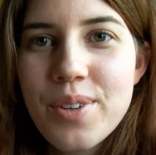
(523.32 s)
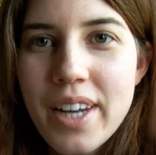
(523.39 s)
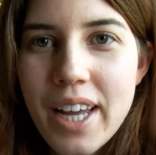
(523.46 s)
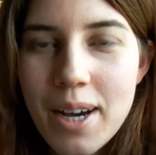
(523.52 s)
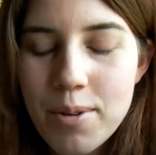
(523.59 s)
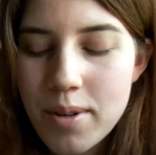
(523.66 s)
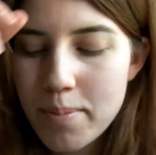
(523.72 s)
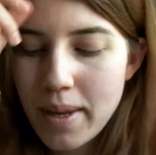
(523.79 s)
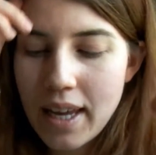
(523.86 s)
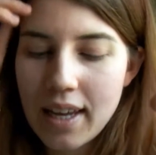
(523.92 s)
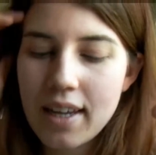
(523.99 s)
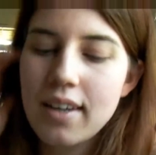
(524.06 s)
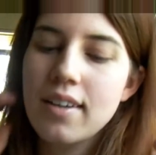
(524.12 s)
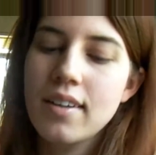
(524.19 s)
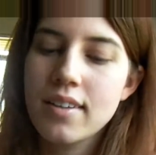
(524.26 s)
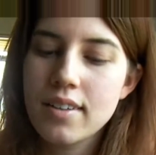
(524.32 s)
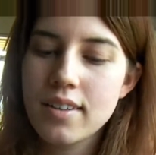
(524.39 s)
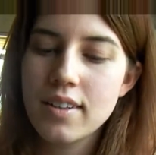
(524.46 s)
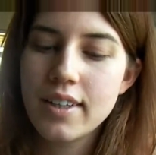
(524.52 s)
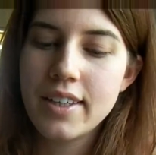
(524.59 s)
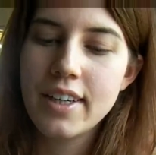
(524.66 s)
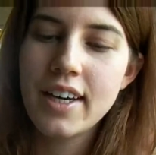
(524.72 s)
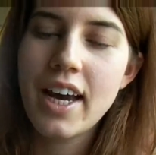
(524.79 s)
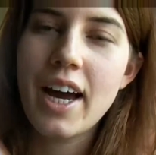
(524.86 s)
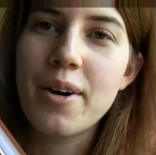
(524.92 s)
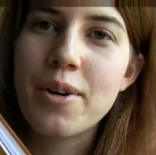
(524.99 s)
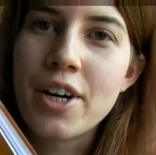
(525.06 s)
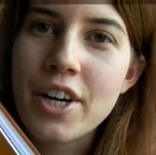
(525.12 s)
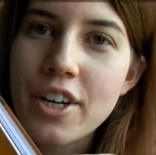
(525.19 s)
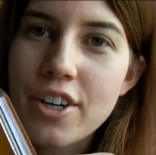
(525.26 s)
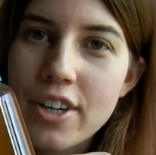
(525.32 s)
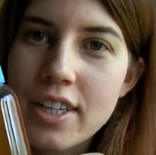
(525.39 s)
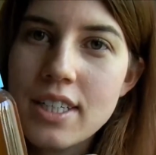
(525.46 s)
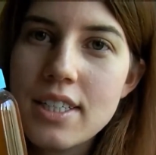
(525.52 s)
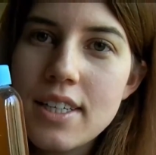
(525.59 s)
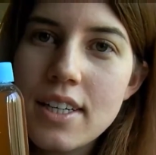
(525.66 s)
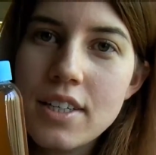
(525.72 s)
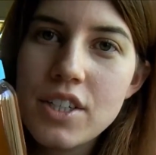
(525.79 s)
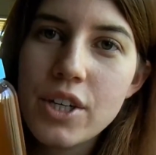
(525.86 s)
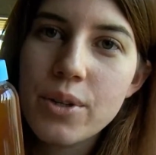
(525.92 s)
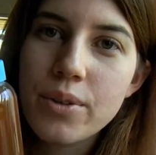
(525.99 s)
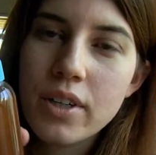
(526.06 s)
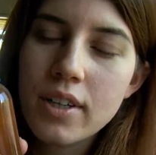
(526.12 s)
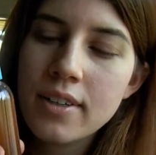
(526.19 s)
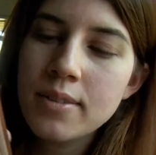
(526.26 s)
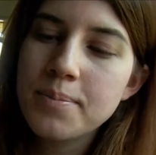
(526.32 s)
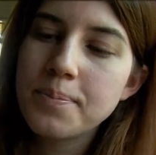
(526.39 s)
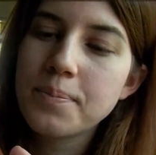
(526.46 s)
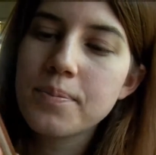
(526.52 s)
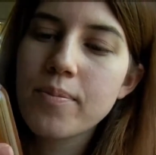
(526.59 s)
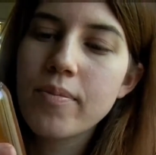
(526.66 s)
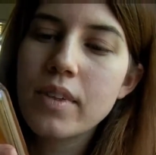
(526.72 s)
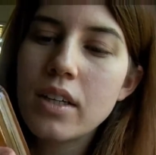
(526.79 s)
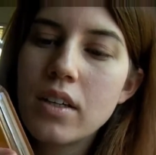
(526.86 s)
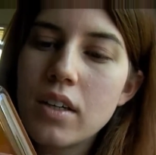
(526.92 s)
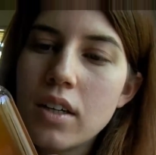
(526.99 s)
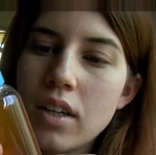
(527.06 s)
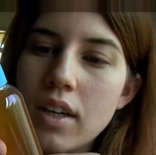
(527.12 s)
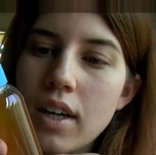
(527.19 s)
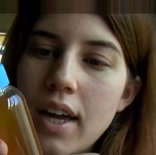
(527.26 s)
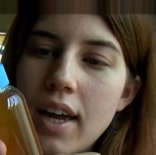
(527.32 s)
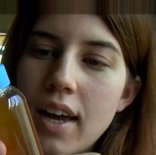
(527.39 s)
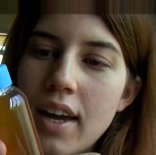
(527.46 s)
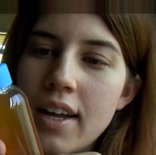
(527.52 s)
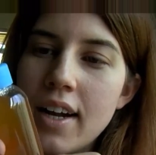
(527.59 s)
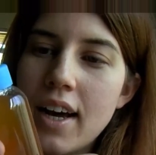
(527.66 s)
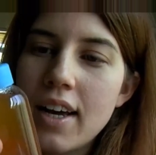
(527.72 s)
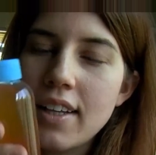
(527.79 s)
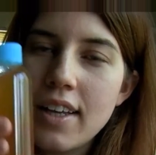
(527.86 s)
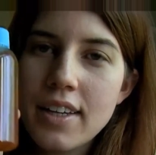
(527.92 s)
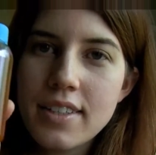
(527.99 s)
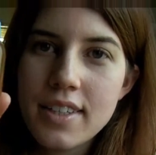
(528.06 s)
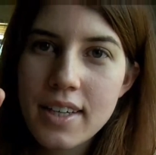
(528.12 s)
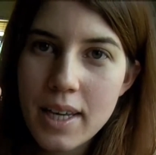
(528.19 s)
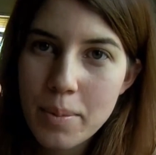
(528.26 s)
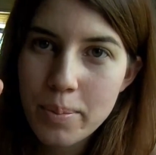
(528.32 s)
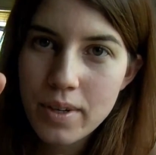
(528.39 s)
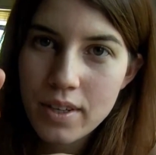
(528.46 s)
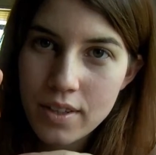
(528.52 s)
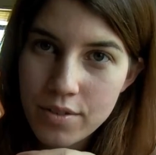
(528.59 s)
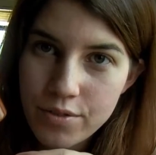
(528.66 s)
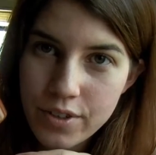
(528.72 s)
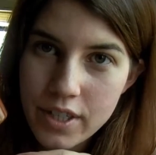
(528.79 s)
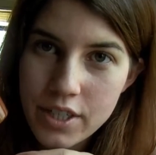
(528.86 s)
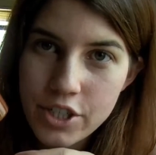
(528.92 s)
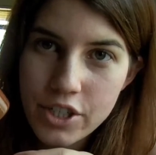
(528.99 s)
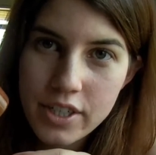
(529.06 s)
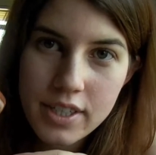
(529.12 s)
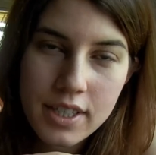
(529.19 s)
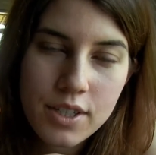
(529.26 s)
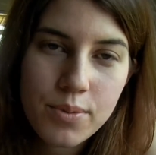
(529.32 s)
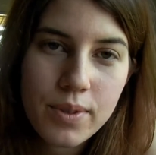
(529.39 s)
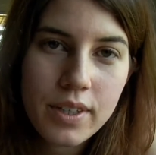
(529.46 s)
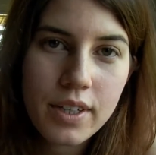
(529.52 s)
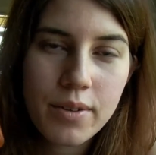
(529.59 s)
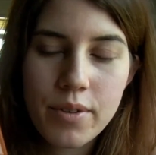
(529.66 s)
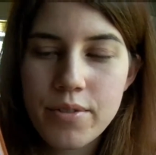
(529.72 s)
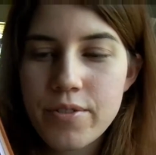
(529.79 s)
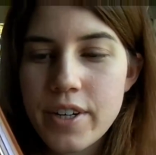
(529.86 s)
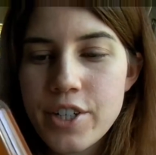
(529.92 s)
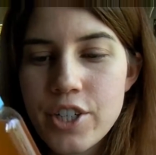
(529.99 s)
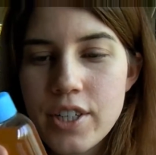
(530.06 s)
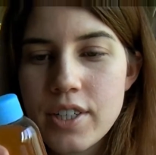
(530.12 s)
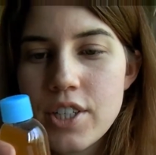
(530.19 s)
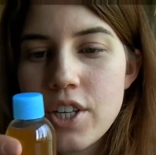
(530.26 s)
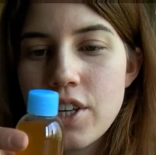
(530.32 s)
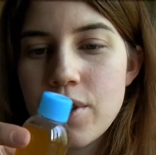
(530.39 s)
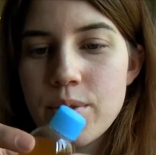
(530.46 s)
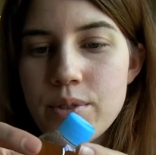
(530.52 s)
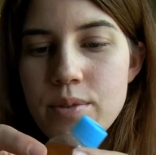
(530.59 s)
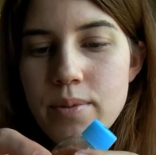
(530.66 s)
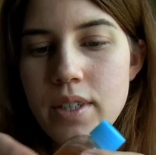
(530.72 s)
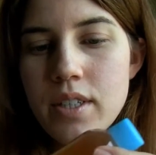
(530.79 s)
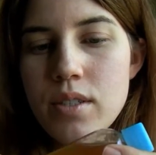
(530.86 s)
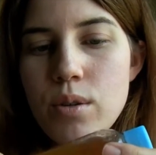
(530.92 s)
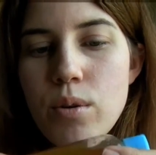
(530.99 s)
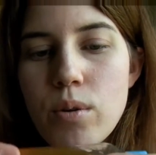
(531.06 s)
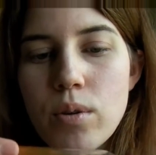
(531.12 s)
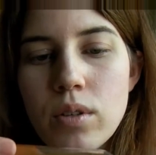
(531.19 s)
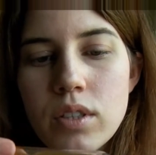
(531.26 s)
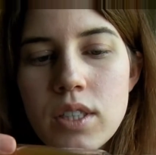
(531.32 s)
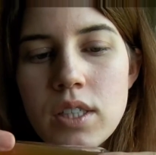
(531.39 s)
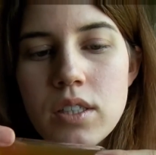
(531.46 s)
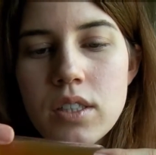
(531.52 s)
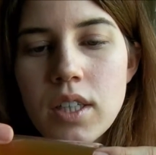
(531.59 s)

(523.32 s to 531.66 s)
now we made our green tea toner, and I like to keep it in the fridge because it's really refreshing to use when it's cold.